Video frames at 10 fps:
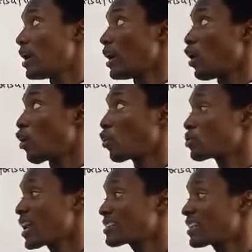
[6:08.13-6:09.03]
or
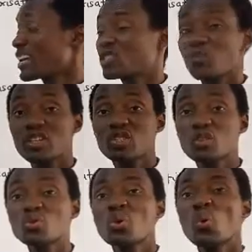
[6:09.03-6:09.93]
quadratic
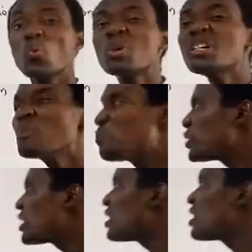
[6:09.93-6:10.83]
expressions will
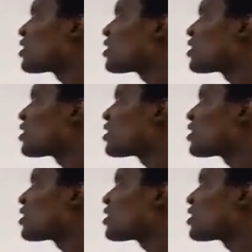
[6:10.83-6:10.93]
be